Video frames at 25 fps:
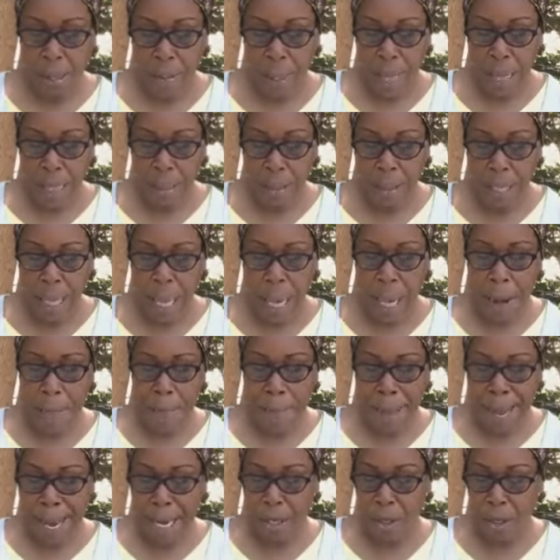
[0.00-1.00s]
that they
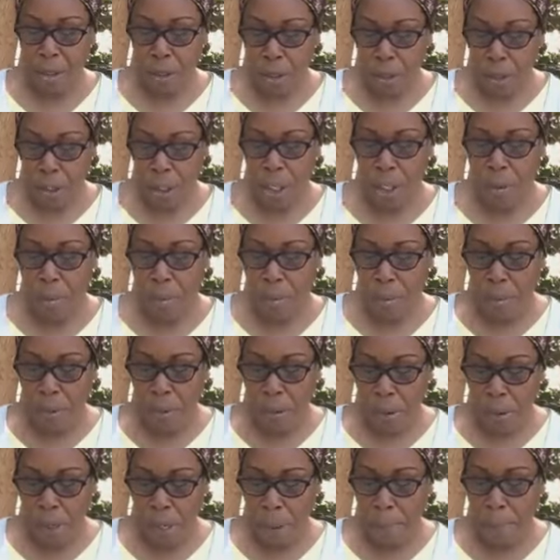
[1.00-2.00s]
might learn
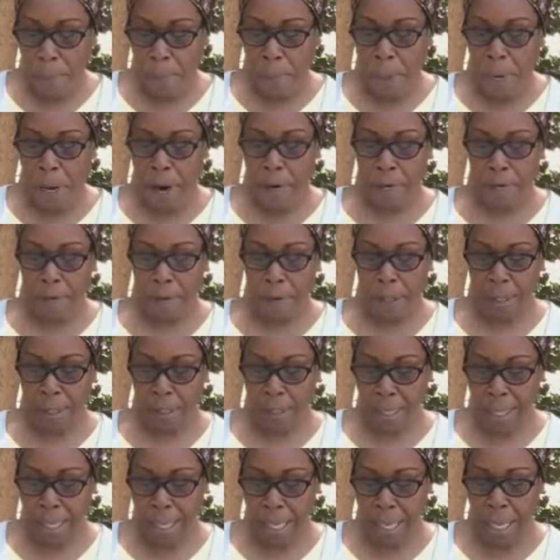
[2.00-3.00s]
more
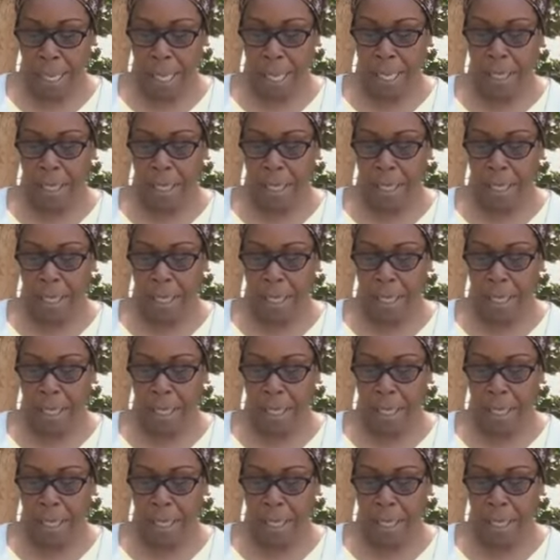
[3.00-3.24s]
perfectly